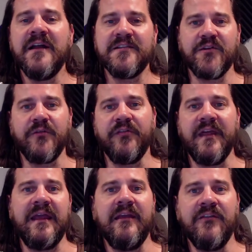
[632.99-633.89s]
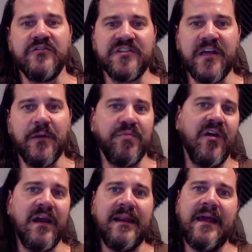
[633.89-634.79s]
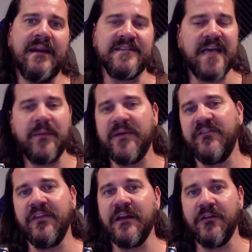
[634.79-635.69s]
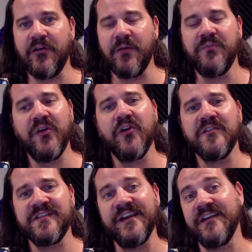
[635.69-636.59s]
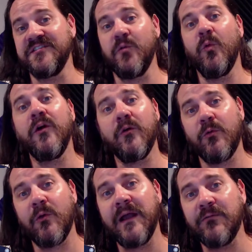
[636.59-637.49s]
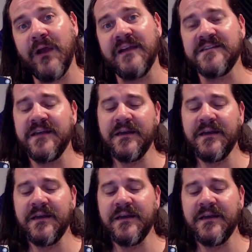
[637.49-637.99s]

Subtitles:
so they're thinking they're just going to plug it in and type everything into their computers, and it doesn't work quite right.